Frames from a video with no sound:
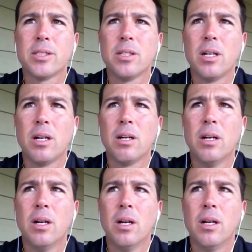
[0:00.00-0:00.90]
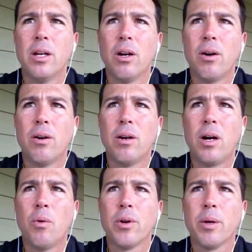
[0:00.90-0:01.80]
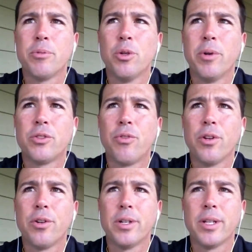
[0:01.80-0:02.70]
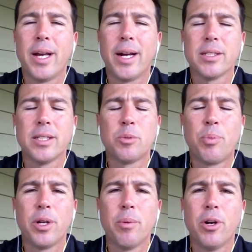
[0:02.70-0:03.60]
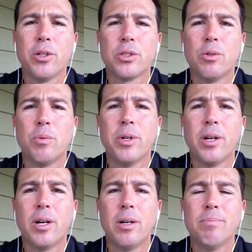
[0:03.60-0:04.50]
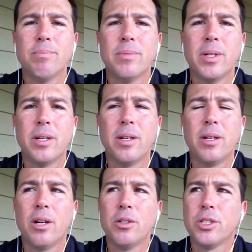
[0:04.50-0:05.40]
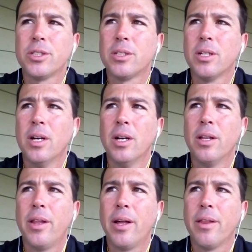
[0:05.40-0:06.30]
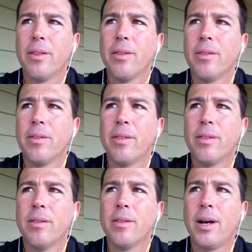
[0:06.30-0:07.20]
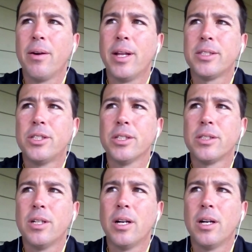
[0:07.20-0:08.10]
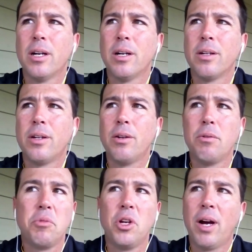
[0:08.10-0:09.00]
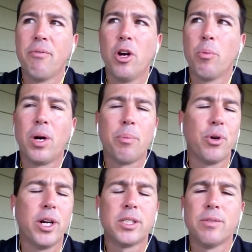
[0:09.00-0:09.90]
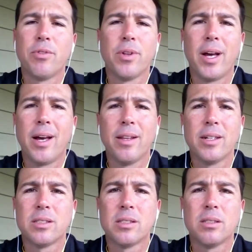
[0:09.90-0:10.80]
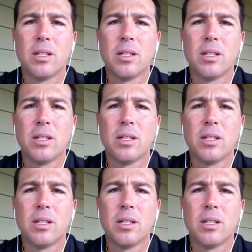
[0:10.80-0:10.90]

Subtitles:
you know, I won't get too much further into that because that's pretty emotional. But, you know, just that's just, you have no preparation for that. That's,